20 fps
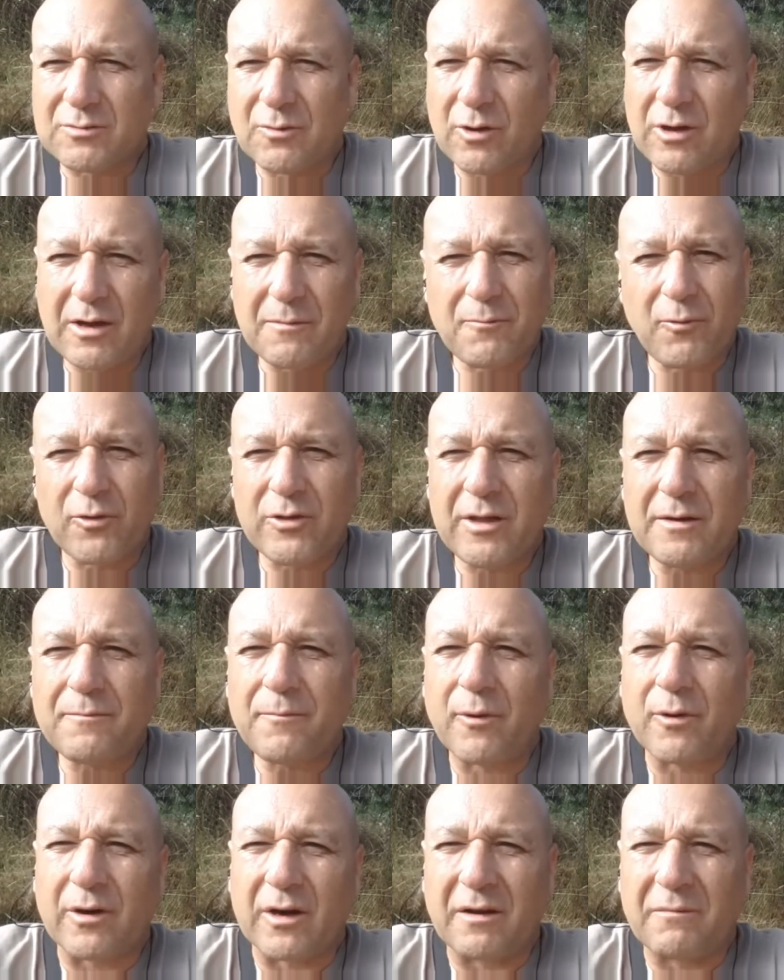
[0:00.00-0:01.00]
Those
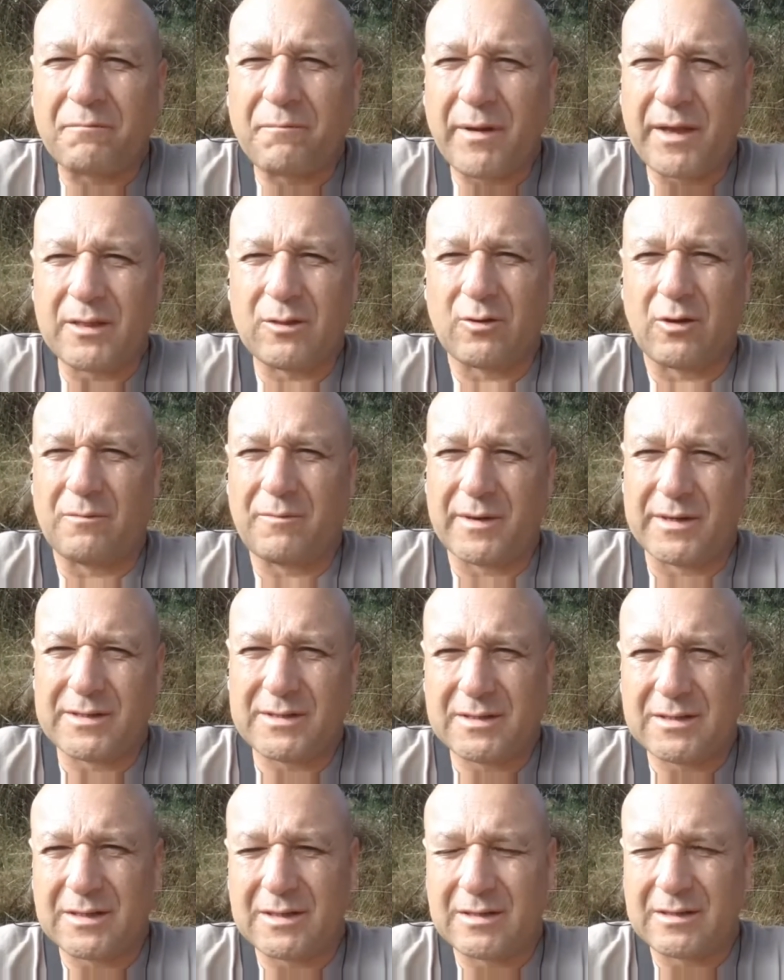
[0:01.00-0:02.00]
images, I won't even
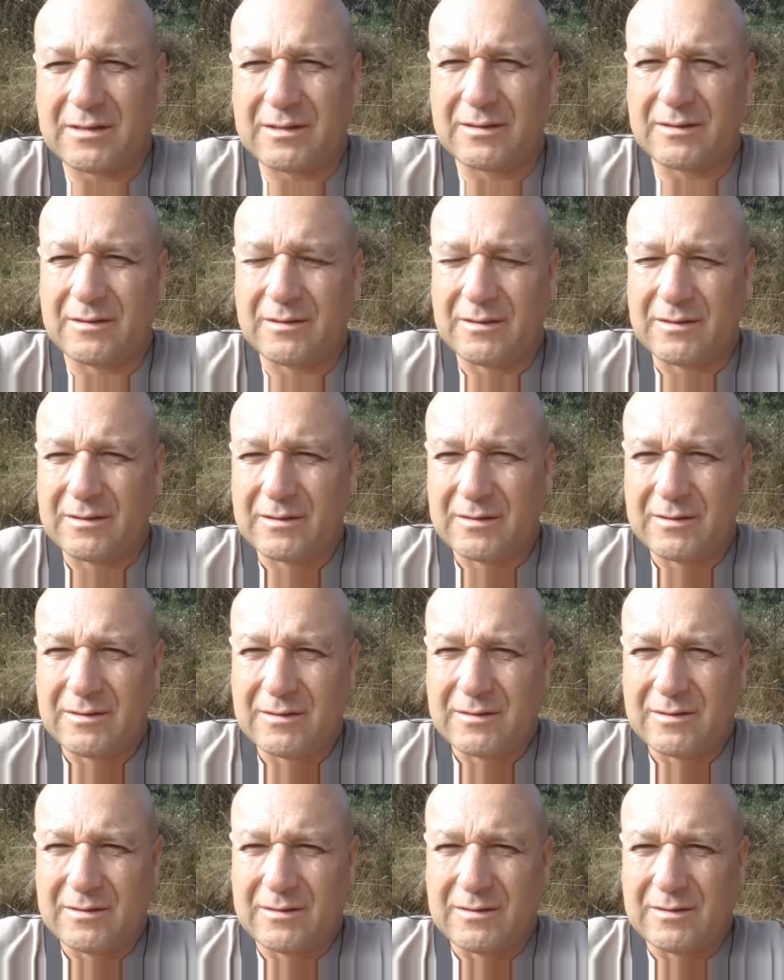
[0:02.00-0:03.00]
put them on here
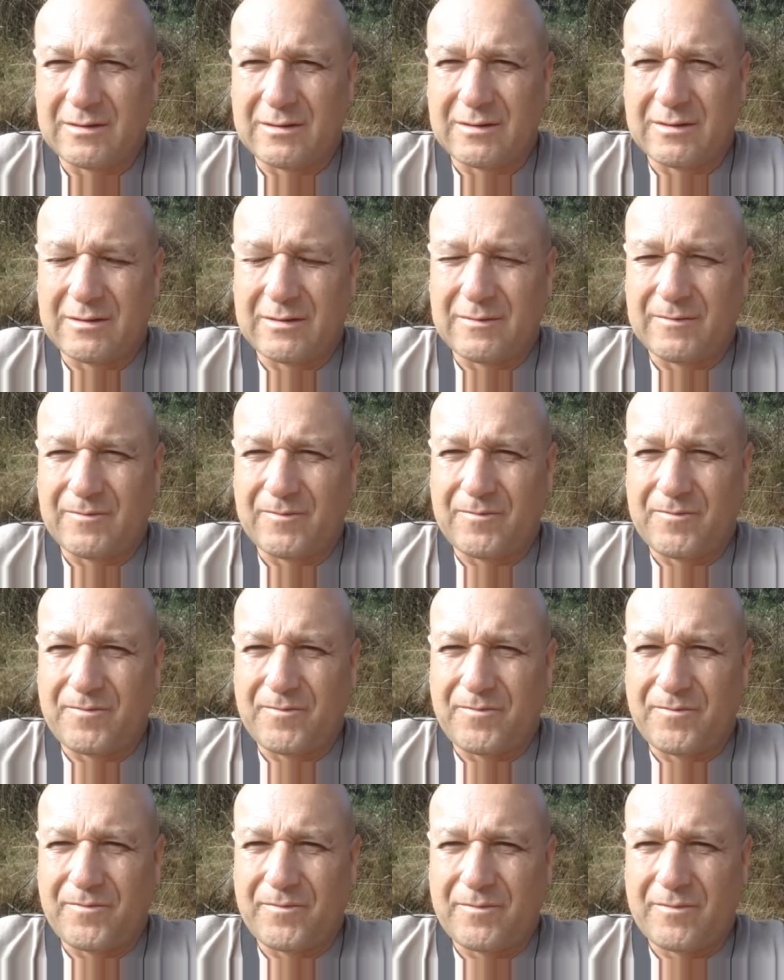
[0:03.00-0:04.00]
because due
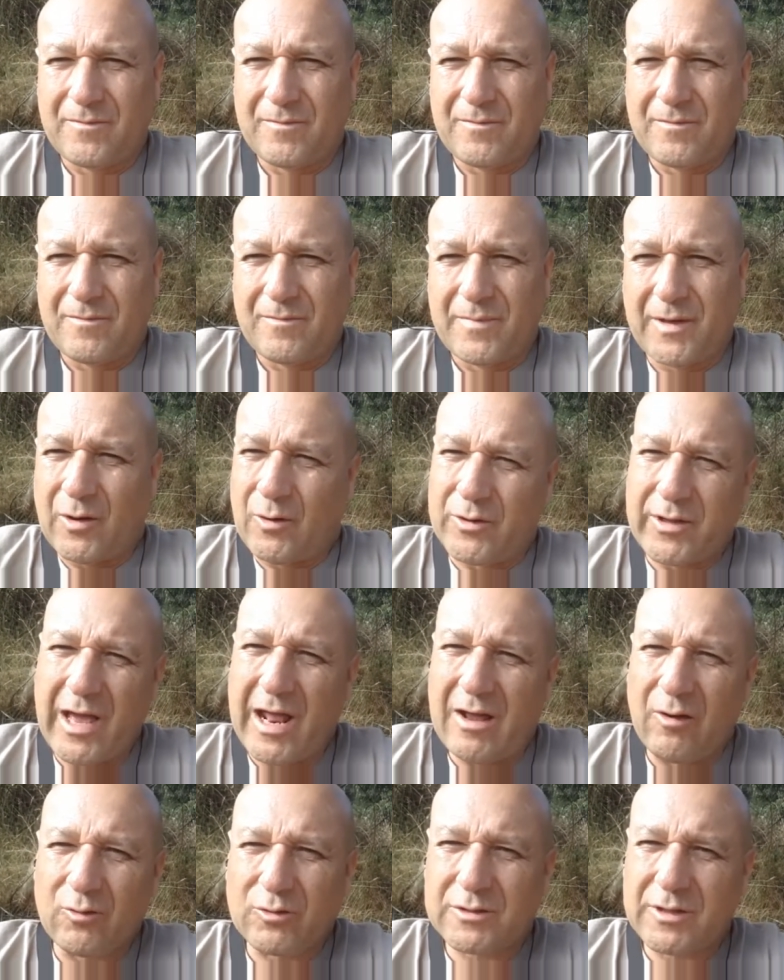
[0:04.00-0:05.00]
to respect
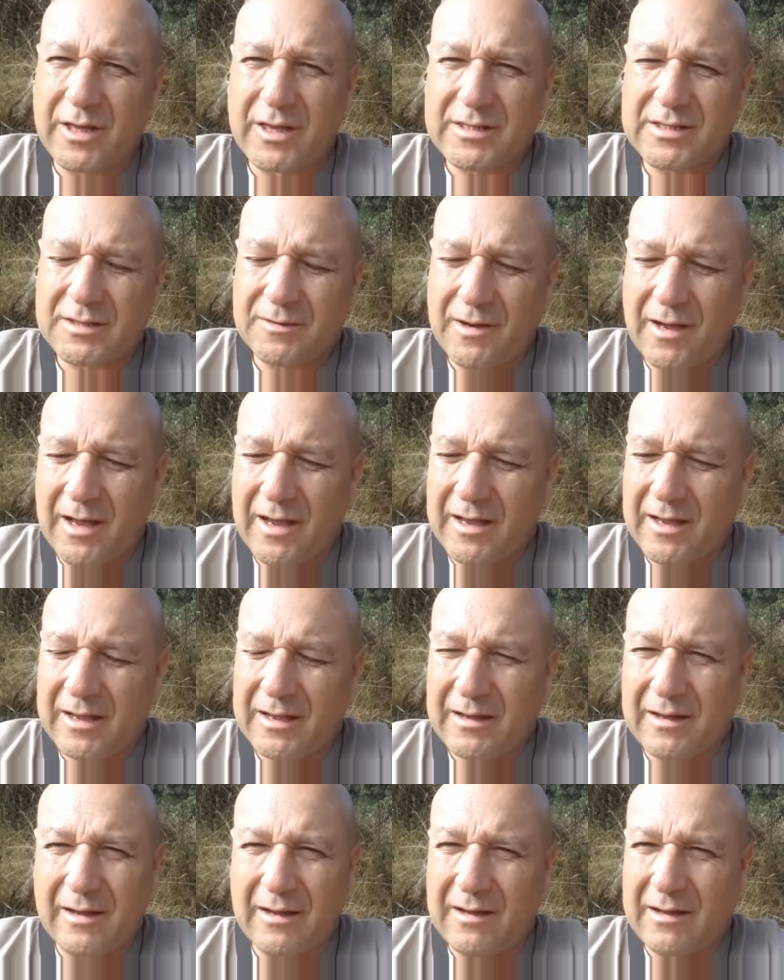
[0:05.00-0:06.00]
up to the president.
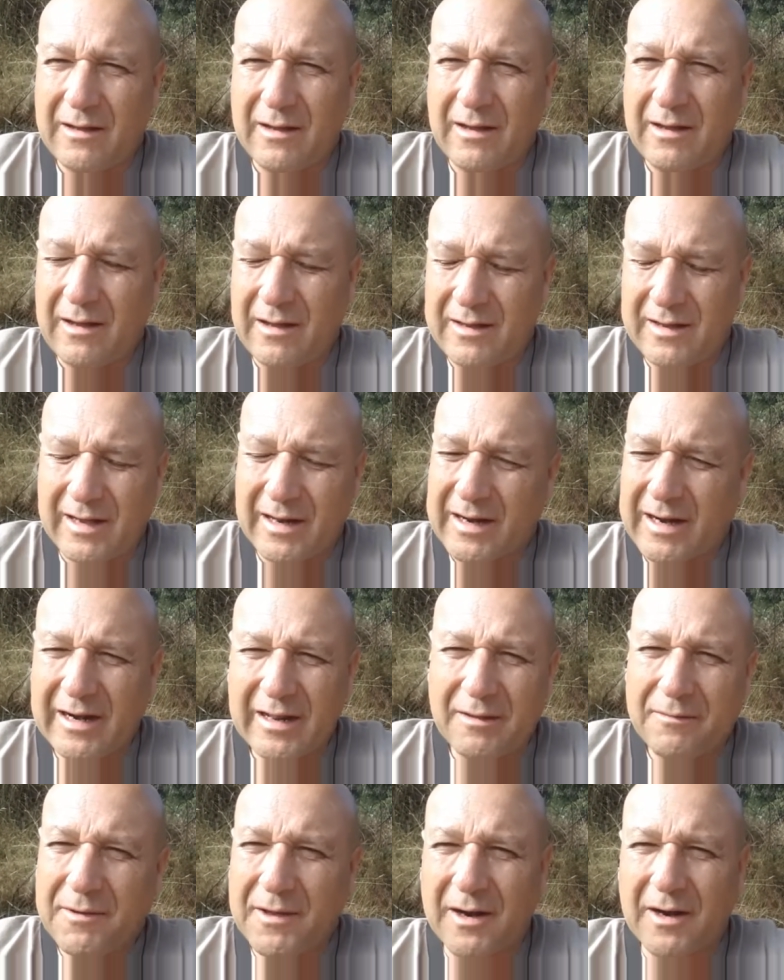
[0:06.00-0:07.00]
But you will
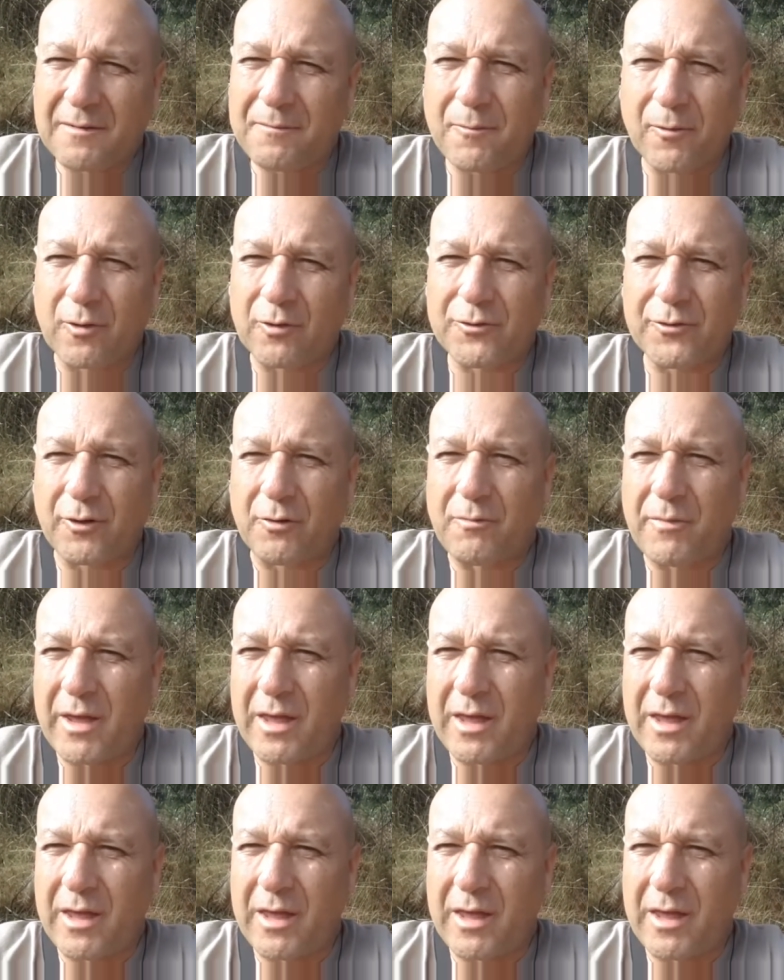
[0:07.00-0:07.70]
soon find out